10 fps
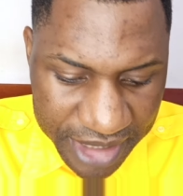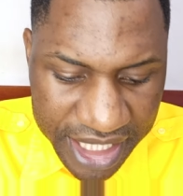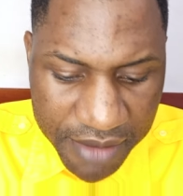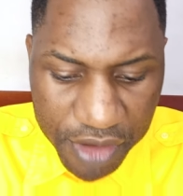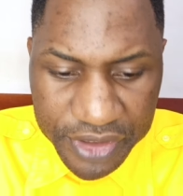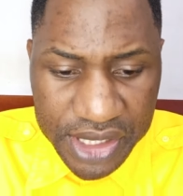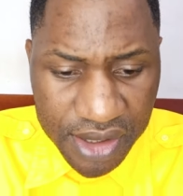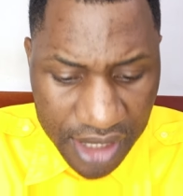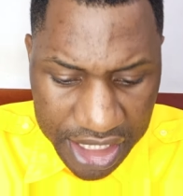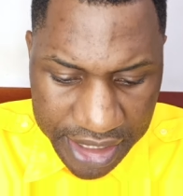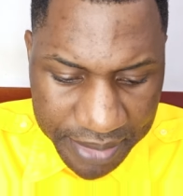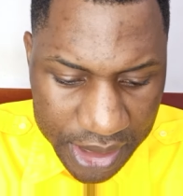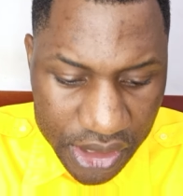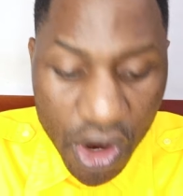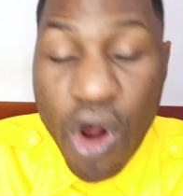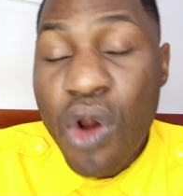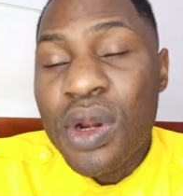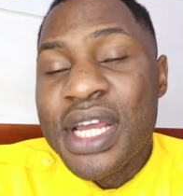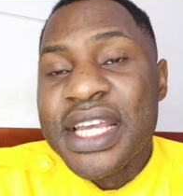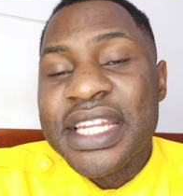The name of the scholarship is called